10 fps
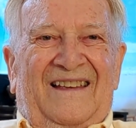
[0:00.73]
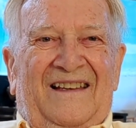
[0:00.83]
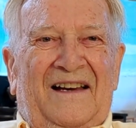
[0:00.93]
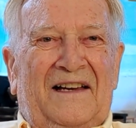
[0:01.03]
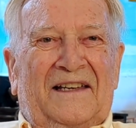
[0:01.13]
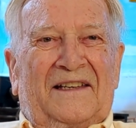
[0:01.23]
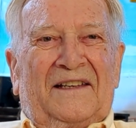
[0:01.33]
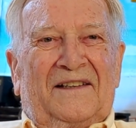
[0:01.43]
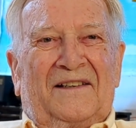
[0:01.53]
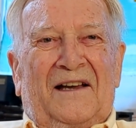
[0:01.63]
Hi,
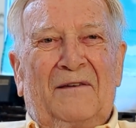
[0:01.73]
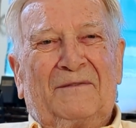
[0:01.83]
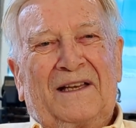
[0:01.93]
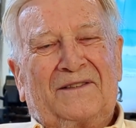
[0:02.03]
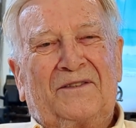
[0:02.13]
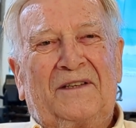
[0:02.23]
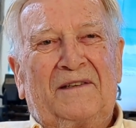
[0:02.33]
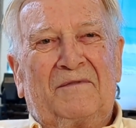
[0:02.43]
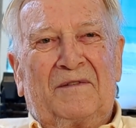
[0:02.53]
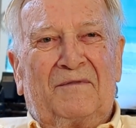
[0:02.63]
I'm Dr.
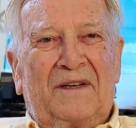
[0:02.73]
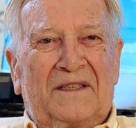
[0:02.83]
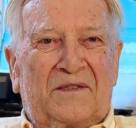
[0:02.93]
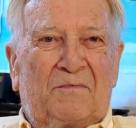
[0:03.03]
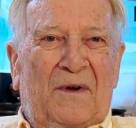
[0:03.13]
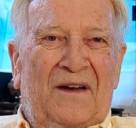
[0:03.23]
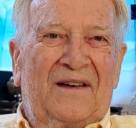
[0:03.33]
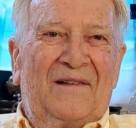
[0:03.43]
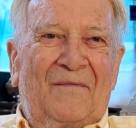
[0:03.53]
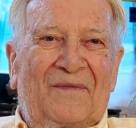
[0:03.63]
David
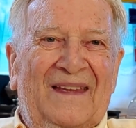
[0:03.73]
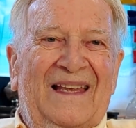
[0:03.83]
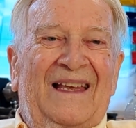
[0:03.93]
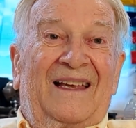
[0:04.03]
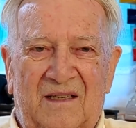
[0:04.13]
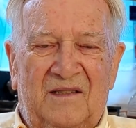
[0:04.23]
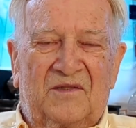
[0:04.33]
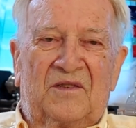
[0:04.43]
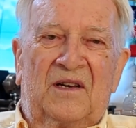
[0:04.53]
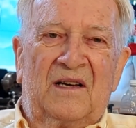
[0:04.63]
Flinchbaugh. It's
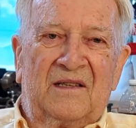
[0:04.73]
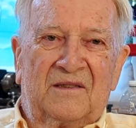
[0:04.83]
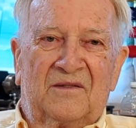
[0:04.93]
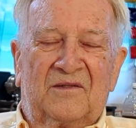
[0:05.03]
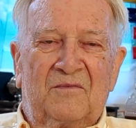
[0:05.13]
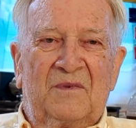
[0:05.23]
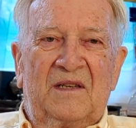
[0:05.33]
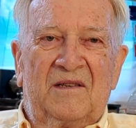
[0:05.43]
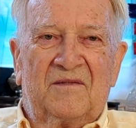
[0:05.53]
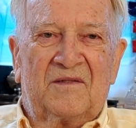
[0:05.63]
an honor to be
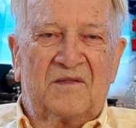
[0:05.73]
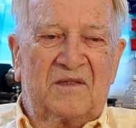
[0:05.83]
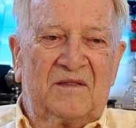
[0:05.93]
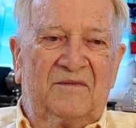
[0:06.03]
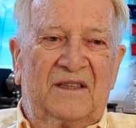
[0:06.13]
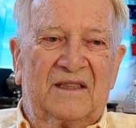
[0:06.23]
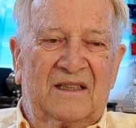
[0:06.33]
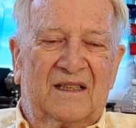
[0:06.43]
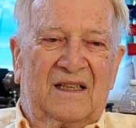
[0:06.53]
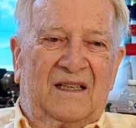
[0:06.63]
here this evening
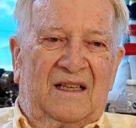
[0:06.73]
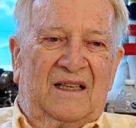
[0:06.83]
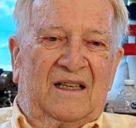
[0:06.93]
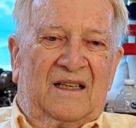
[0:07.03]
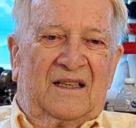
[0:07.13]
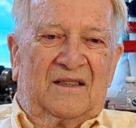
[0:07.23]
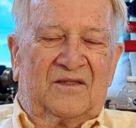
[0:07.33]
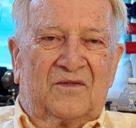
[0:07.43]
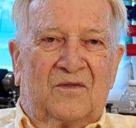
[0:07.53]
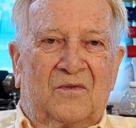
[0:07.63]

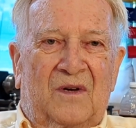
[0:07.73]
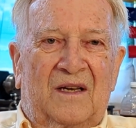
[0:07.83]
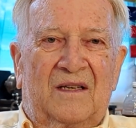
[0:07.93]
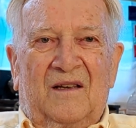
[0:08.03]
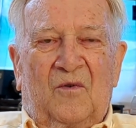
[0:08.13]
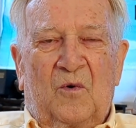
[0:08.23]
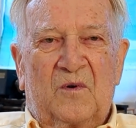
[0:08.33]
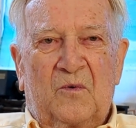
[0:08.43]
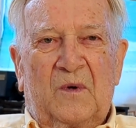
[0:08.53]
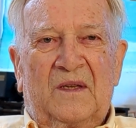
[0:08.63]
to
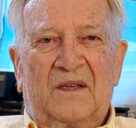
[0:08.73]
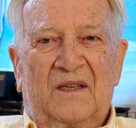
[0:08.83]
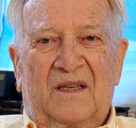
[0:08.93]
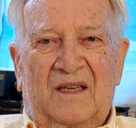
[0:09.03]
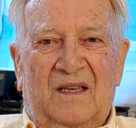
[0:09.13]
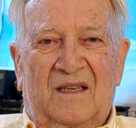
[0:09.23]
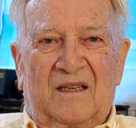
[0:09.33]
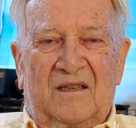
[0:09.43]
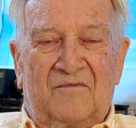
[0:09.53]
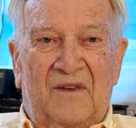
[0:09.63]
work with
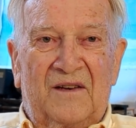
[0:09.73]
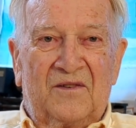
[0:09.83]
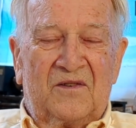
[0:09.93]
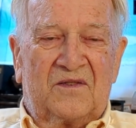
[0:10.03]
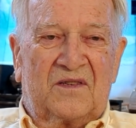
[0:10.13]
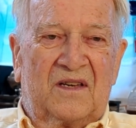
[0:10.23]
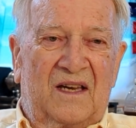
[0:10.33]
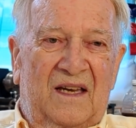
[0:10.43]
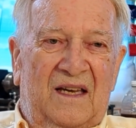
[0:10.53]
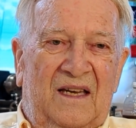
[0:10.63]
inventors.
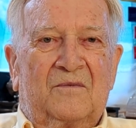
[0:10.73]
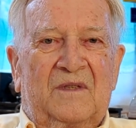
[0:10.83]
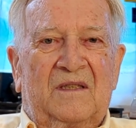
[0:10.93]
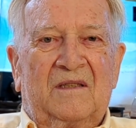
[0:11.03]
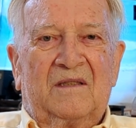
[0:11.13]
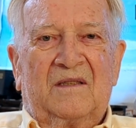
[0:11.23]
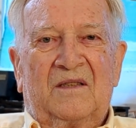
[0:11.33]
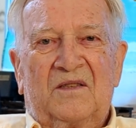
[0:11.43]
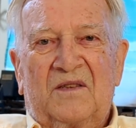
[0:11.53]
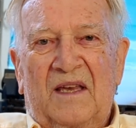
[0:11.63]
We
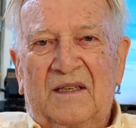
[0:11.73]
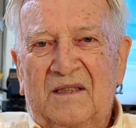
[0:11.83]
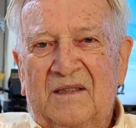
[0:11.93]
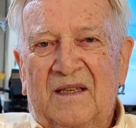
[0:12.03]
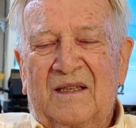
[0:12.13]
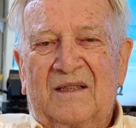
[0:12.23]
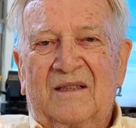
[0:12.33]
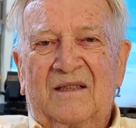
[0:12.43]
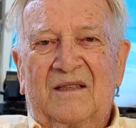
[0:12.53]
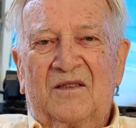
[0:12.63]
decided that
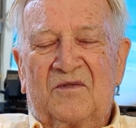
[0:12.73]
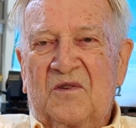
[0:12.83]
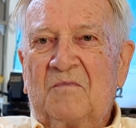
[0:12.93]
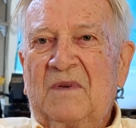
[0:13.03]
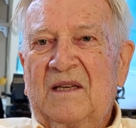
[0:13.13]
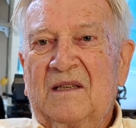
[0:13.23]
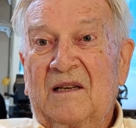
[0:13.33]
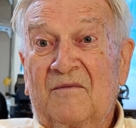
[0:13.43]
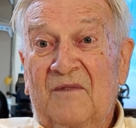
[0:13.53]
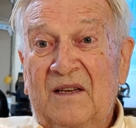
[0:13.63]
there should be an
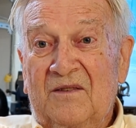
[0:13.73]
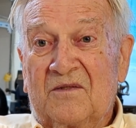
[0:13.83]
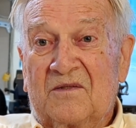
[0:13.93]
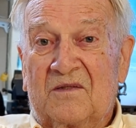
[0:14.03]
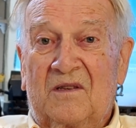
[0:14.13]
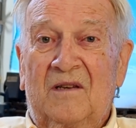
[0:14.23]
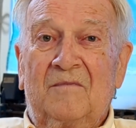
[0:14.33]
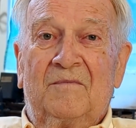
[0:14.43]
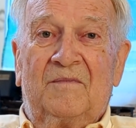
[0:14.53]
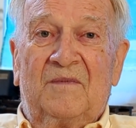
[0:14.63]
inventors
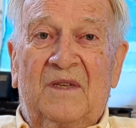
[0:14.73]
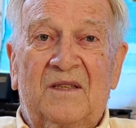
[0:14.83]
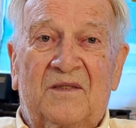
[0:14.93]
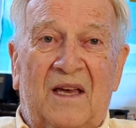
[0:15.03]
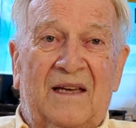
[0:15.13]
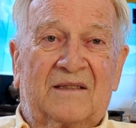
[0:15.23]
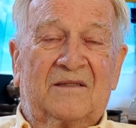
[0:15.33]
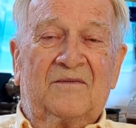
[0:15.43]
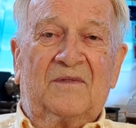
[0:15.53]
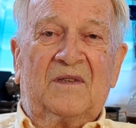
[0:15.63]
club that's
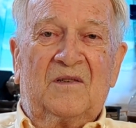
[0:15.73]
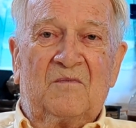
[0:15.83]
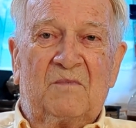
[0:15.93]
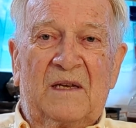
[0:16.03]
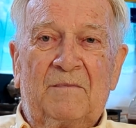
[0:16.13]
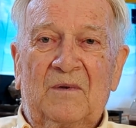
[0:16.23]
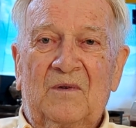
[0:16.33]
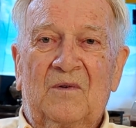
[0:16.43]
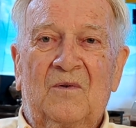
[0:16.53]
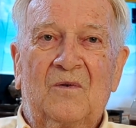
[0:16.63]
active here, people
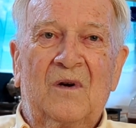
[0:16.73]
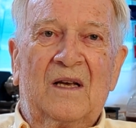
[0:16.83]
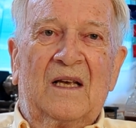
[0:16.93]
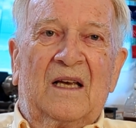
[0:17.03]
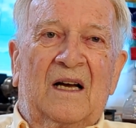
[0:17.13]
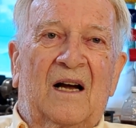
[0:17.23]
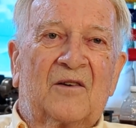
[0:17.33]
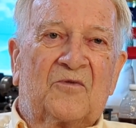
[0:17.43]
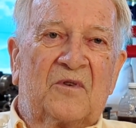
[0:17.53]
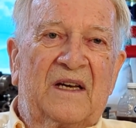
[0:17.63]
who are
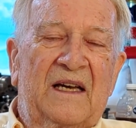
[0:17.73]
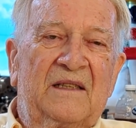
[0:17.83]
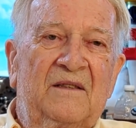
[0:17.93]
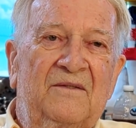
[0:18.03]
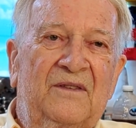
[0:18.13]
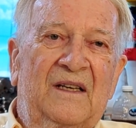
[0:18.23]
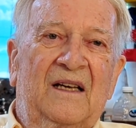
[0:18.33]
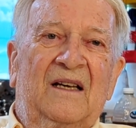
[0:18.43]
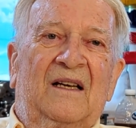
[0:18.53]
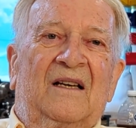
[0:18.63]
creative,
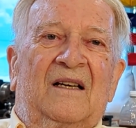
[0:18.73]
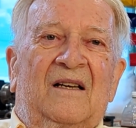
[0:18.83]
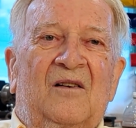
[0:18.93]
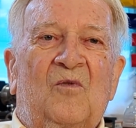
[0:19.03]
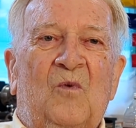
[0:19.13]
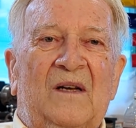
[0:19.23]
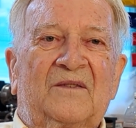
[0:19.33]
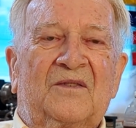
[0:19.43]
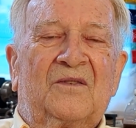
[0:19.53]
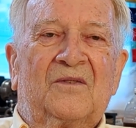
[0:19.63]
who want
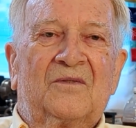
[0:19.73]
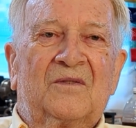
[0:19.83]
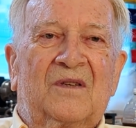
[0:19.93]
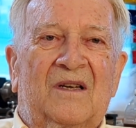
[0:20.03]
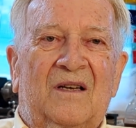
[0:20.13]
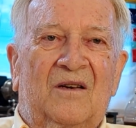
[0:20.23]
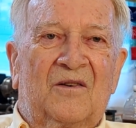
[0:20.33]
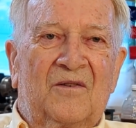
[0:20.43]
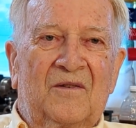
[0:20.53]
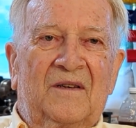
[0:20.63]
to
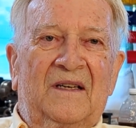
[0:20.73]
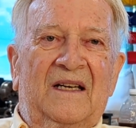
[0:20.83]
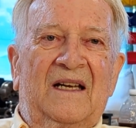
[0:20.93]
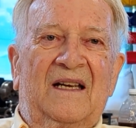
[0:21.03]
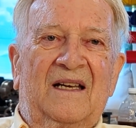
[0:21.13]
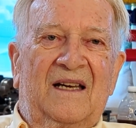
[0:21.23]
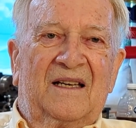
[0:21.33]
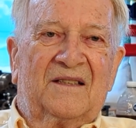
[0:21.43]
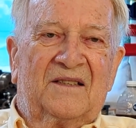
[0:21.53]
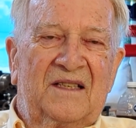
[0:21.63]
learn
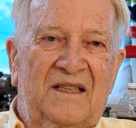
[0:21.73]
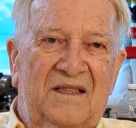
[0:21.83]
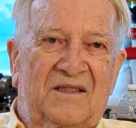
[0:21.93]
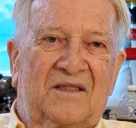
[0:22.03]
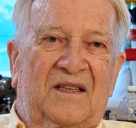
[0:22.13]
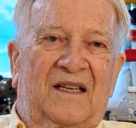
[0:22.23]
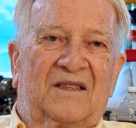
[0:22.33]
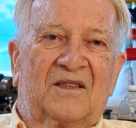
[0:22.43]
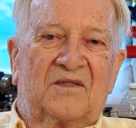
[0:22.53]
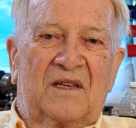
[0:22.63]
and teach
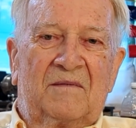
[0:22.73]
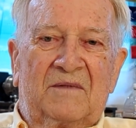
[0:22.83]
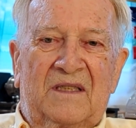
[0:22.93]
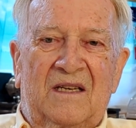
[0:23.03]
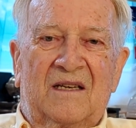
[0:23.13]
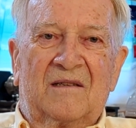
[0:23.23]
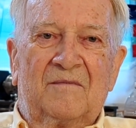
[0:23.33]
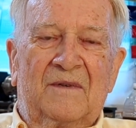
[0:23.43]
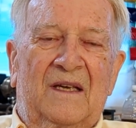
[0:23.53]
at the same time.